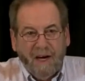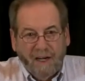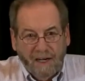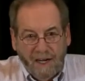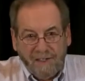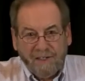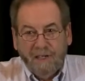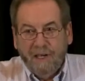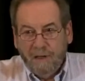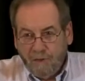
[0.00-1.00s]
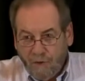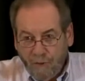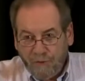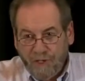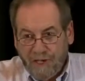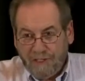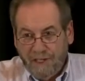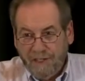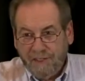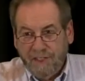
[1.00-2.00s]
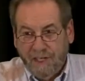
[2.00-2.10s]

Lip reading: unless groups like this